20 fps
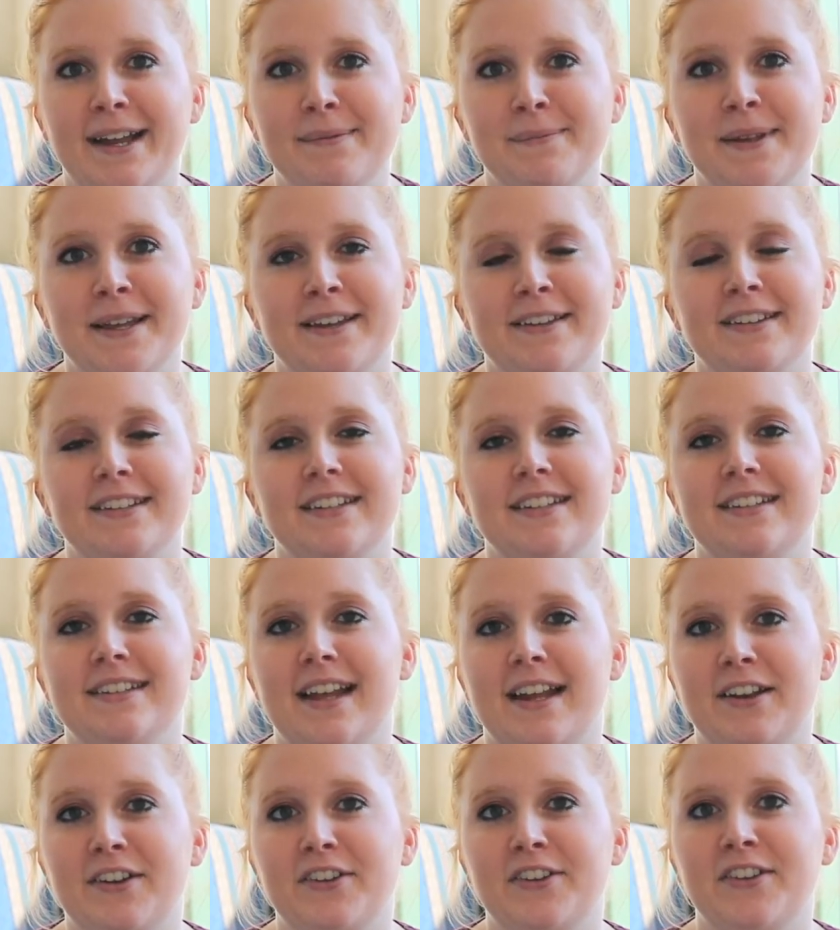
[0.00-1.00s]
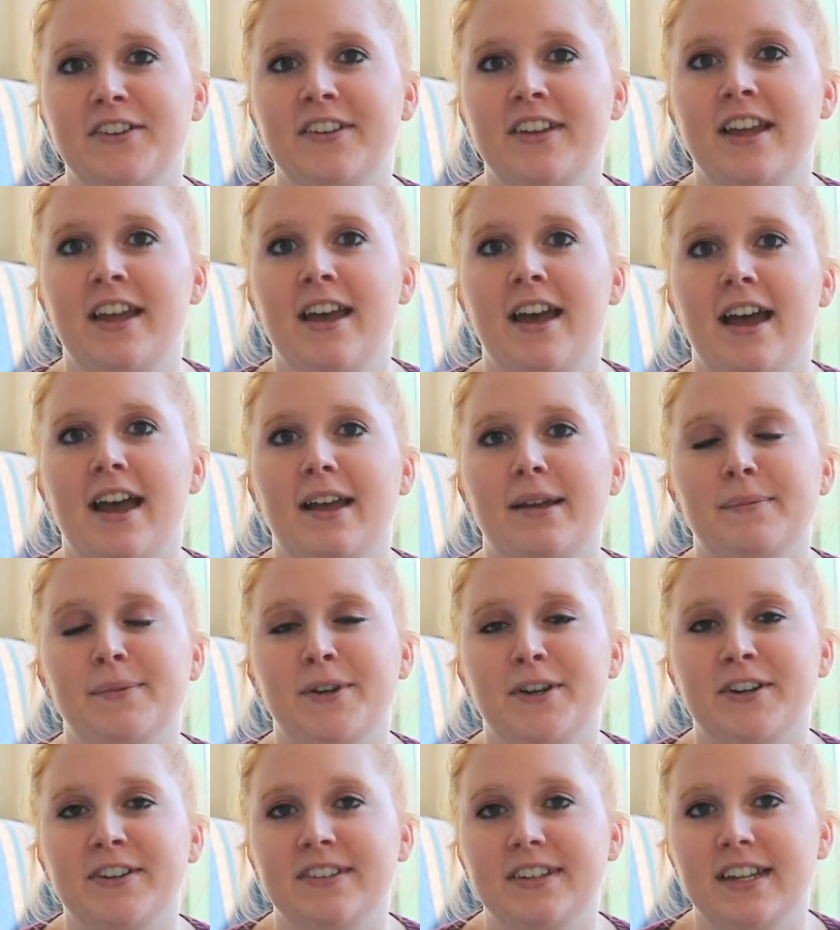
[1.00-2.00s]
I'm Kelsey Zettel. I'm
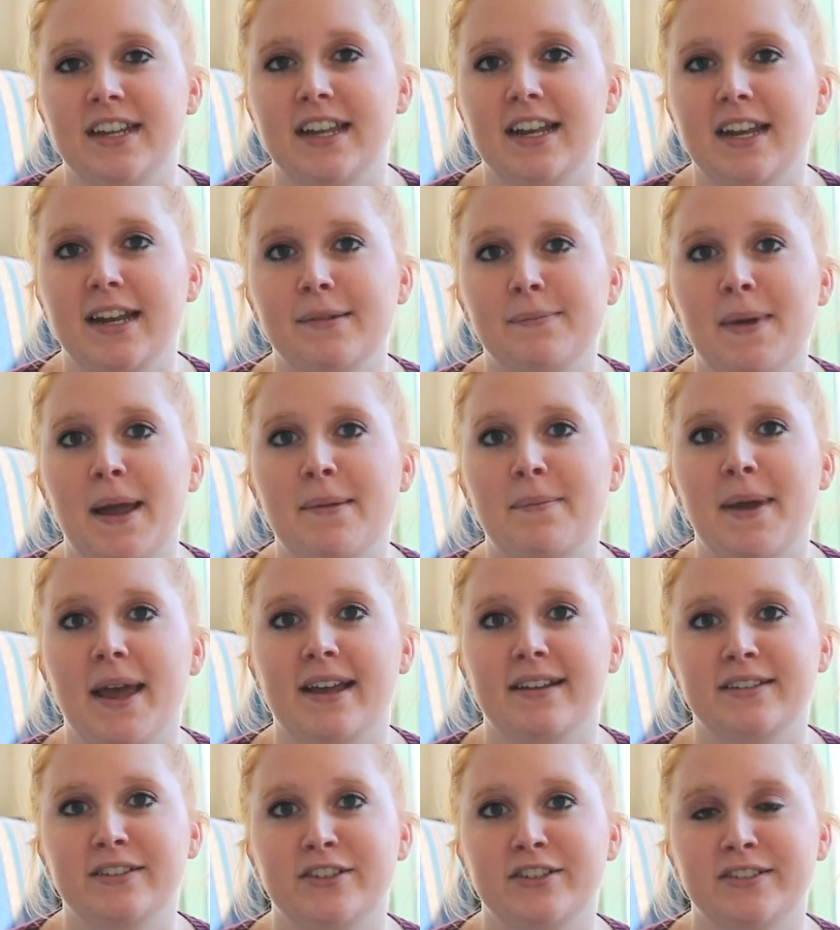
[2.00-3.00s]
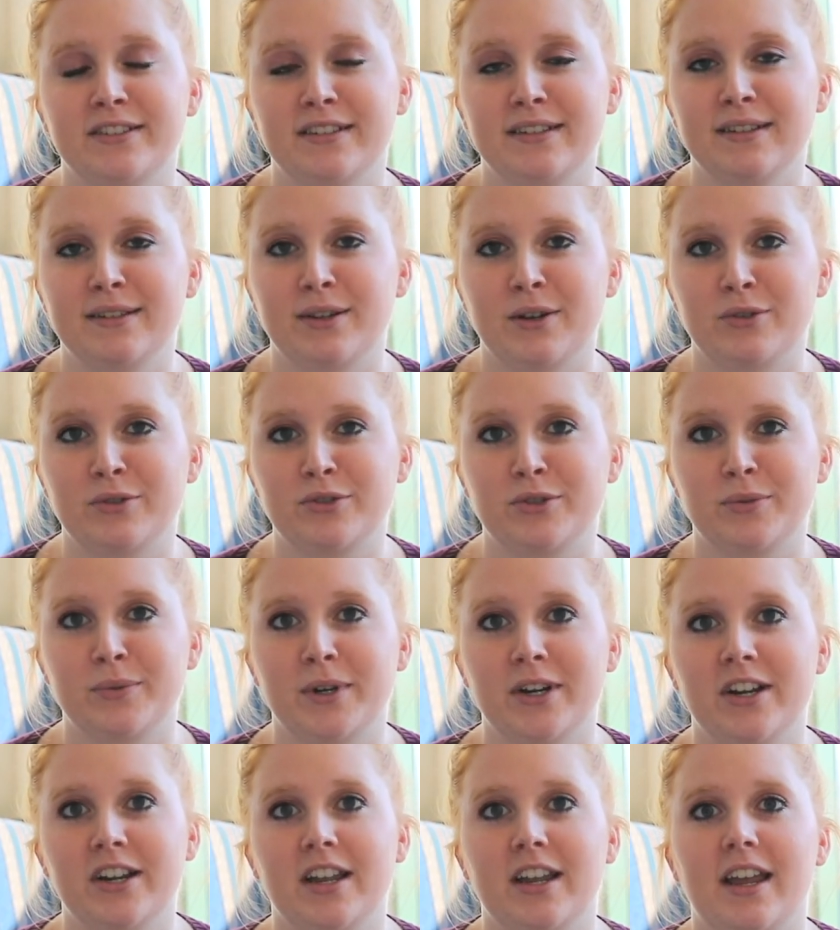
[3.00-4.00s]
currently getting my master's in social
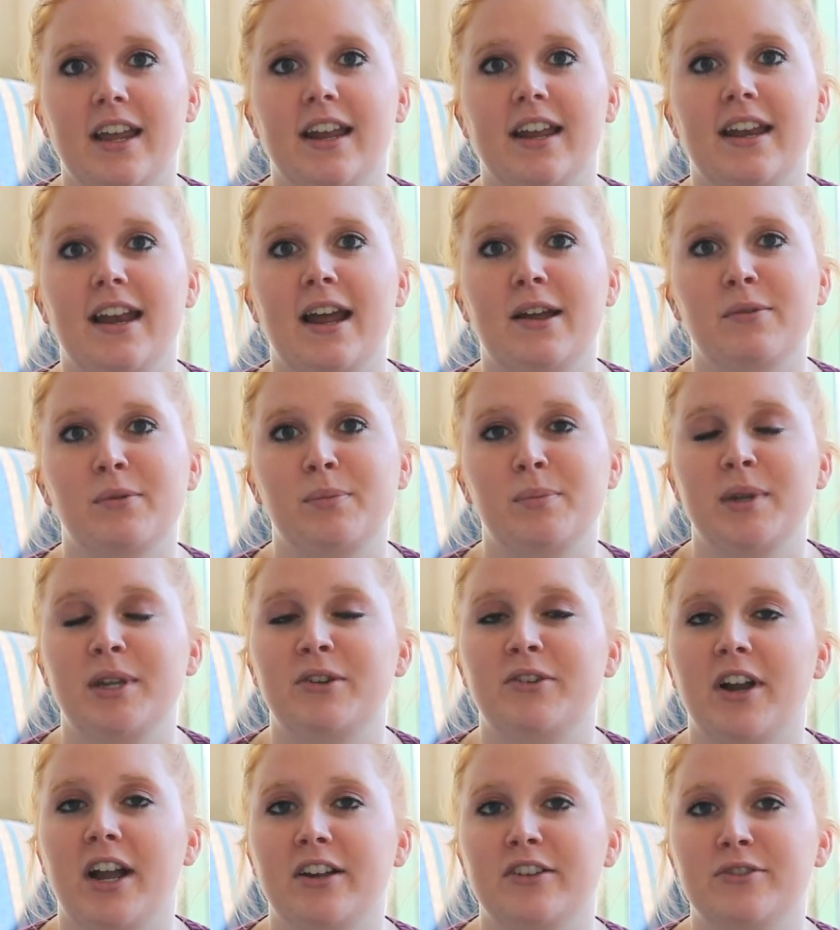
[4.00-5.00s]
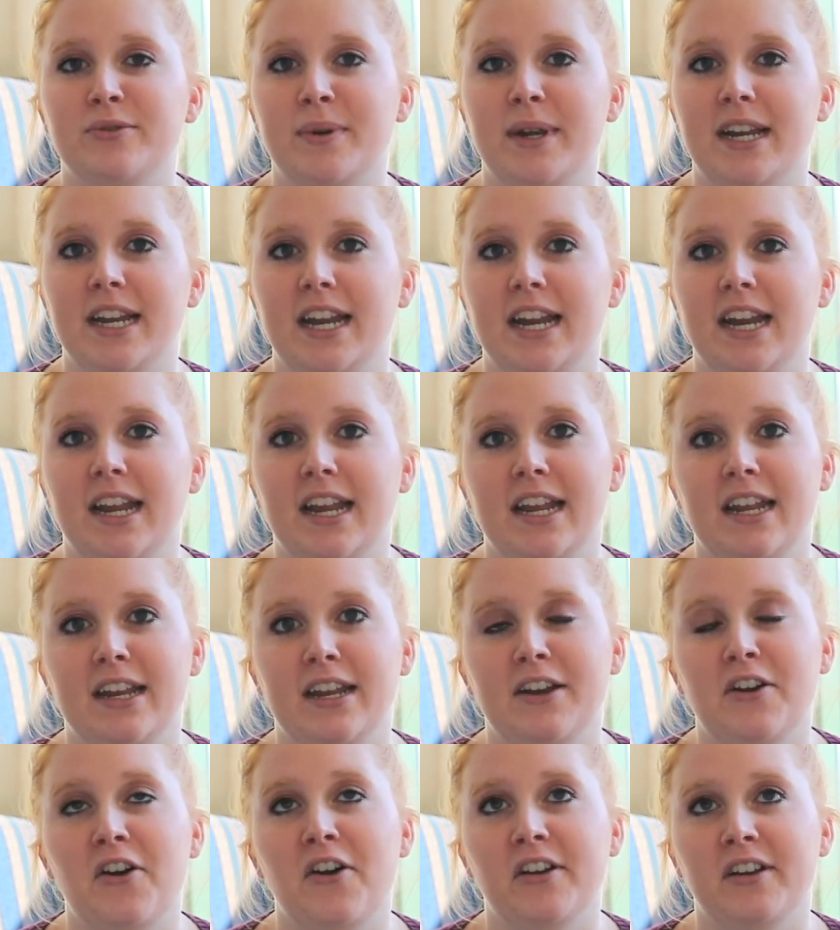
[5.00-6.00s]
work and I will be graduating
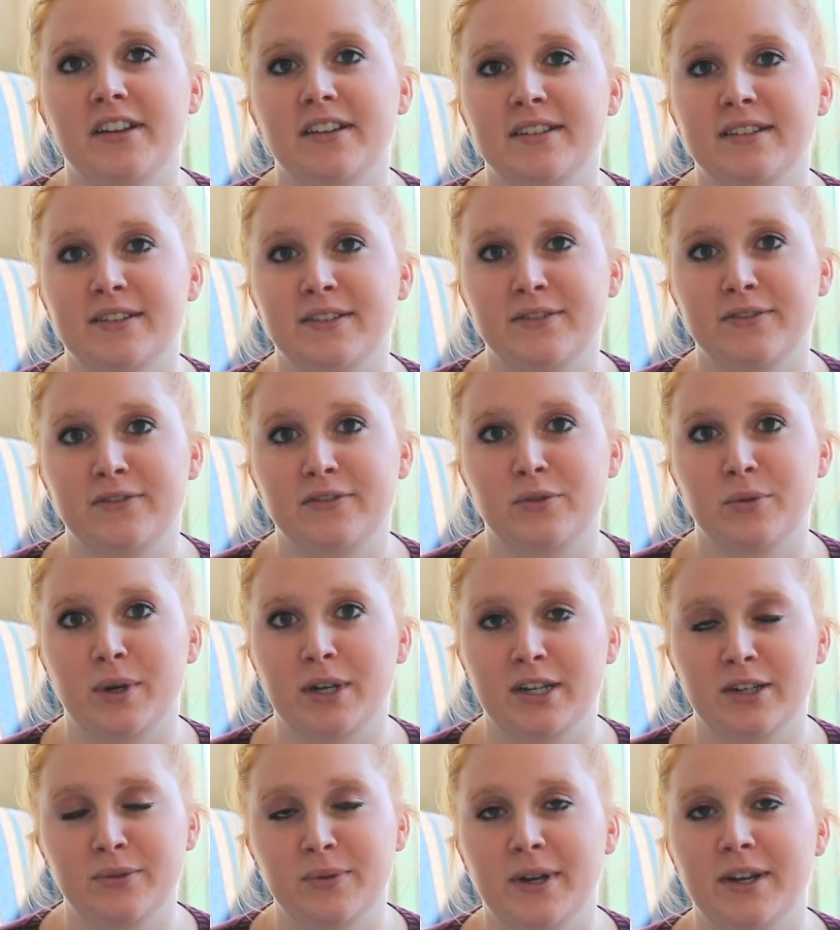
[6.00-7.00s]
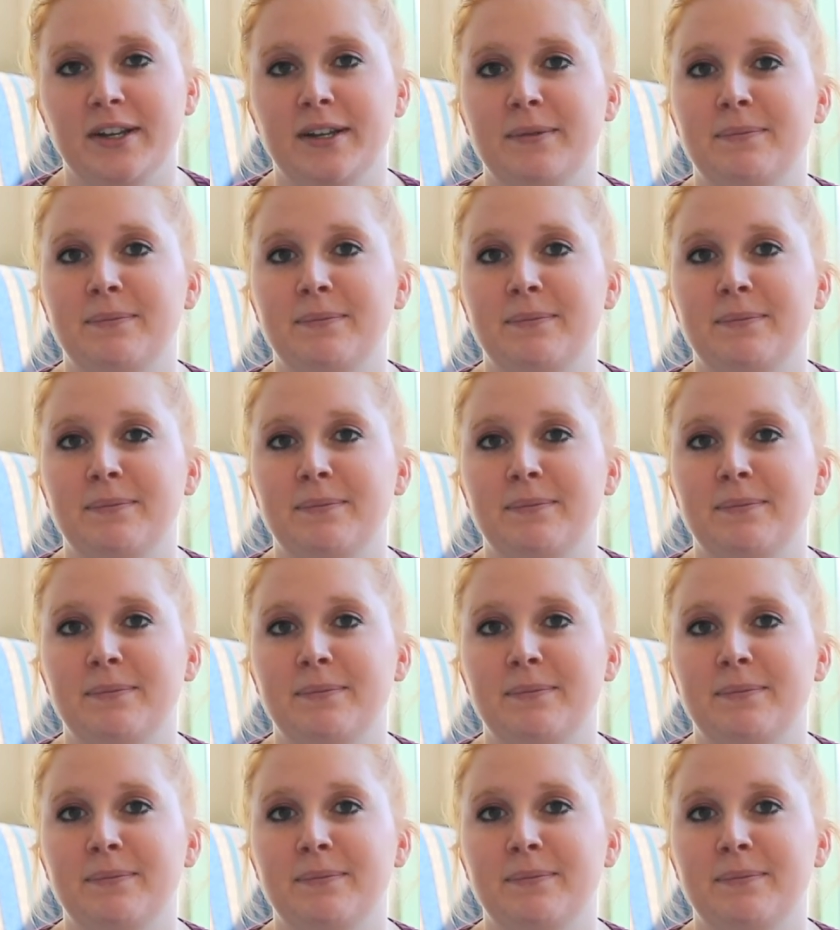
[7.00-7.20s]
in August of 2020.